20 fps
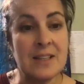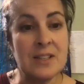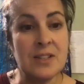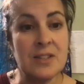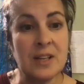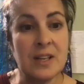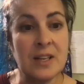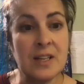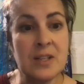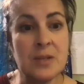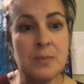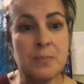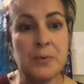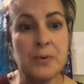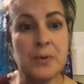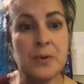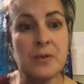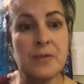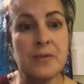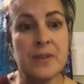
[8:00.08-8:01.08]
studies
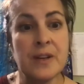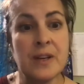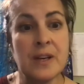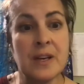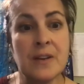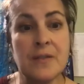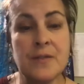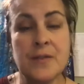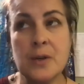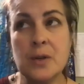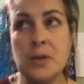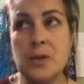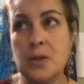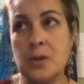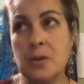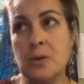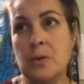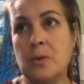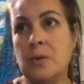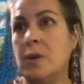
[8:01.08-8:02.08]
prove that if you
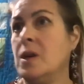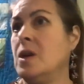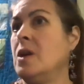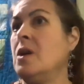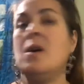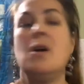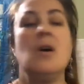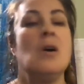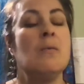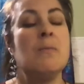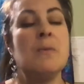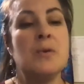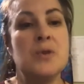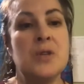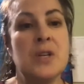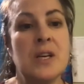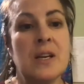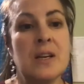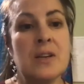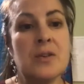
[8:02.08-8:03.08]
do
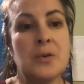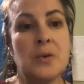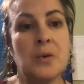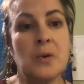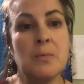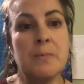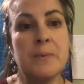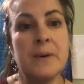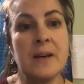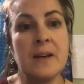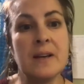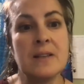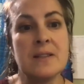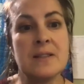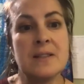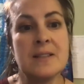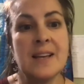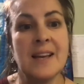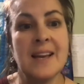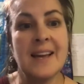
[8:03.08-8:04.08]
homogeneous
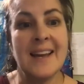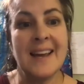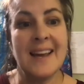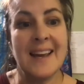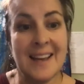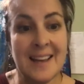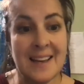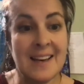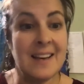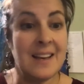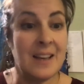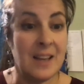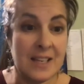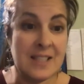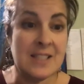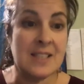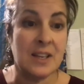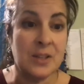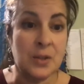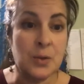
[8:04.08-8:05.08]
groupings, it
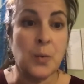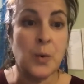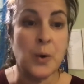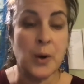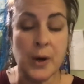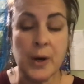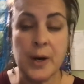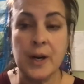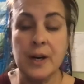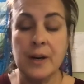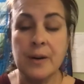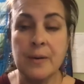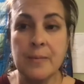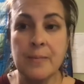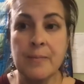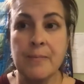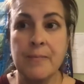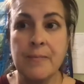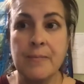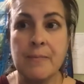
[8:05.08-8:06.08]
does work,
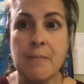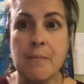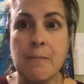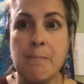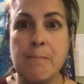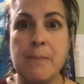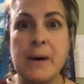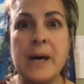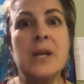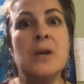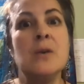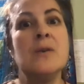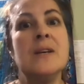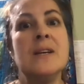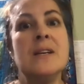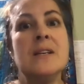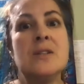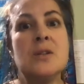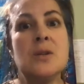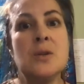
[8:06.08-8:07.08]
but you
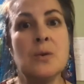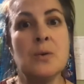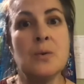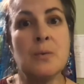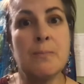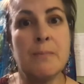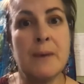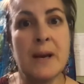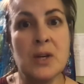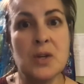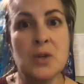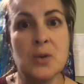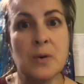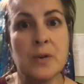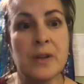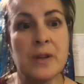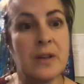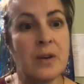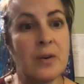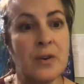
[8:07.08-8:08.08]
need to make sure
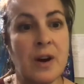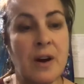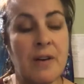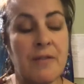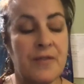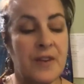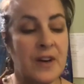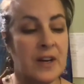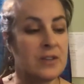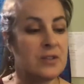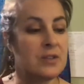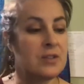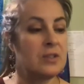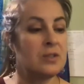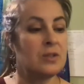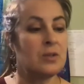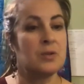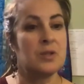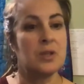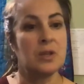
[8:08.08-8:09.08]
that they're not fixed.
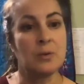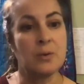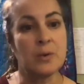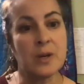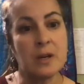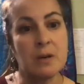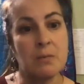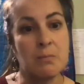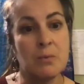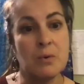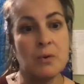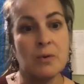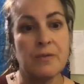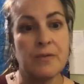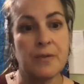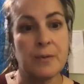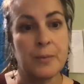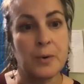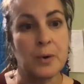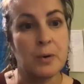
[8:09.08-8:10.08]
So children can move
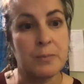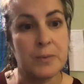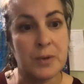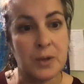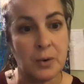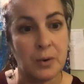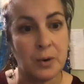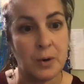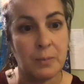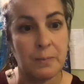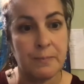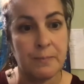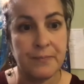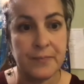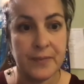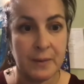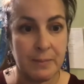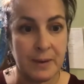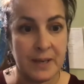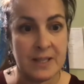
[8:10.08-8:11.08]
from group to group
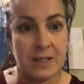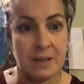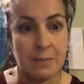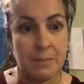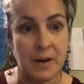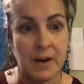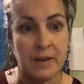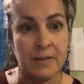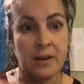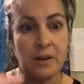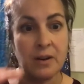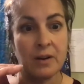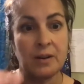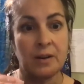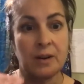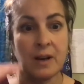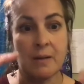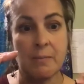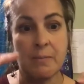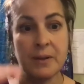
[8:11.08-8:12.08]
based upon their
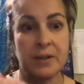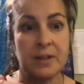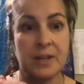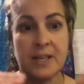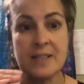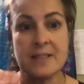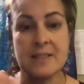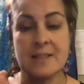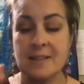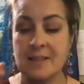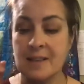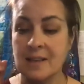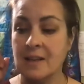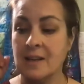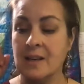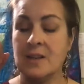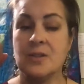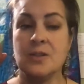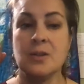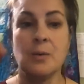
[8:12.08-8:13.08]
abilities.
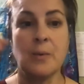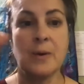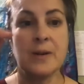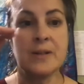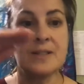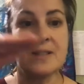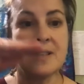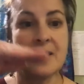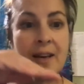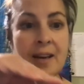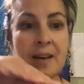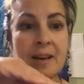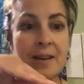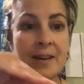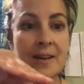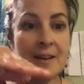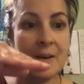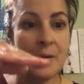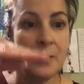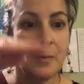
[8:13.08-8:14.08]
So once they
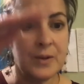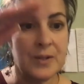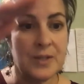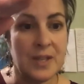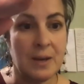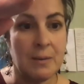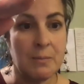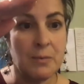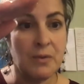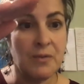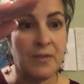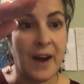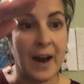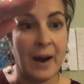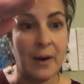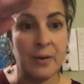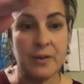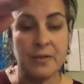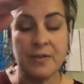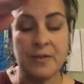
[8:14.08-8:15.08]
move
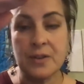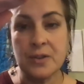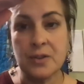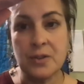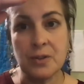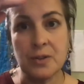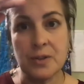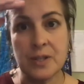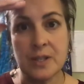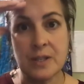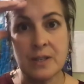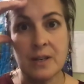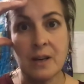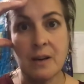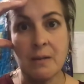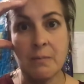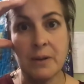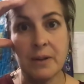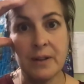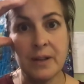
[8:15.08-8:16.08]
out of a certain
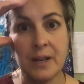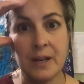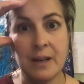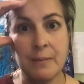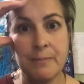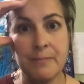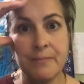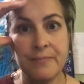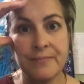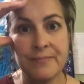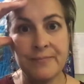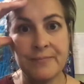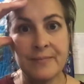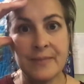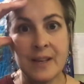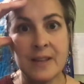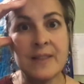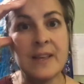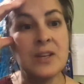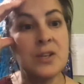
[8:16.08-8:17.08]
ability,
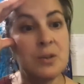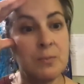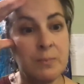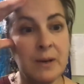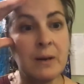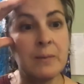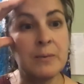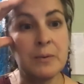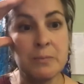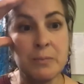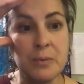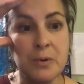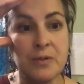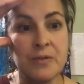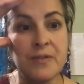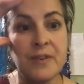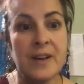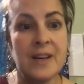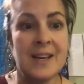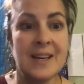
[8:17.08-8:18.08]
they should be able to move
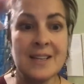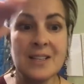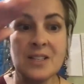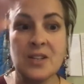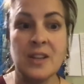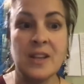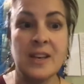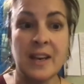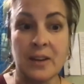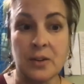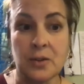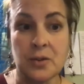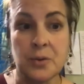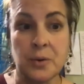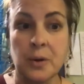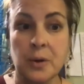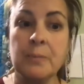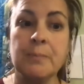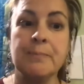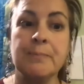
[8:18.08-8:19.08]
into the next
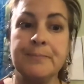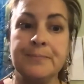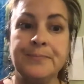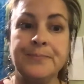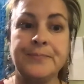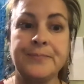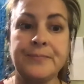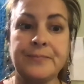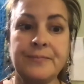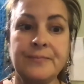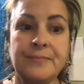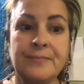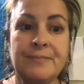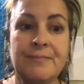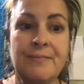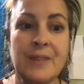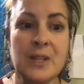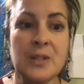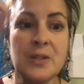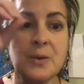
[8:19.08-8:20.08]
group.
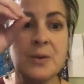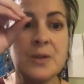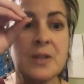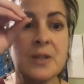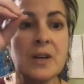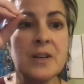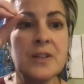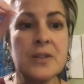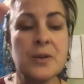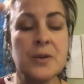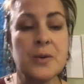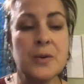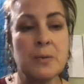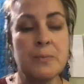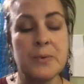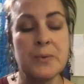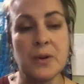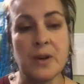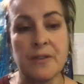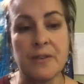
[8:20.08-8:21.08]
So as long as their
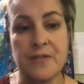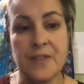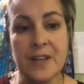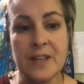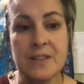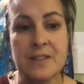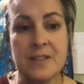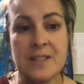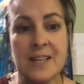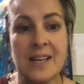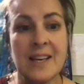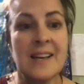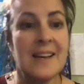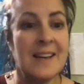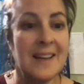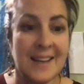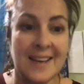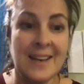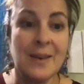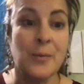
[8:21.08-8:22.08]
groups are not fixed,
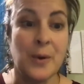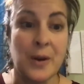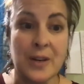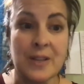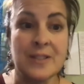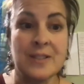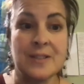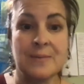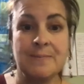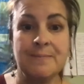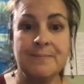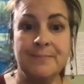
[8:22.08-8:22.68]
it works.